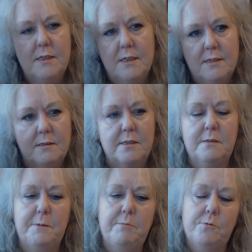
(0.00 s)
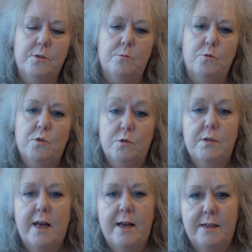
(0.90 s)
There's, there's people that will
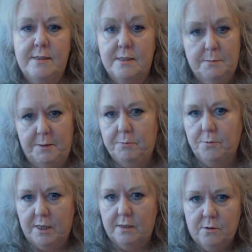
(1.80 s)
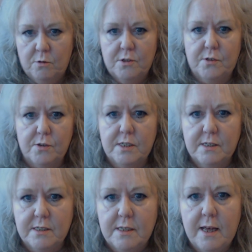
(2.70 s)
do that, and there's people that are not
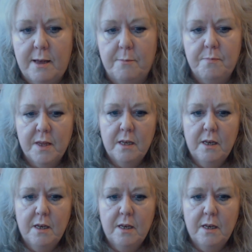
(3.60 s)
suited to that.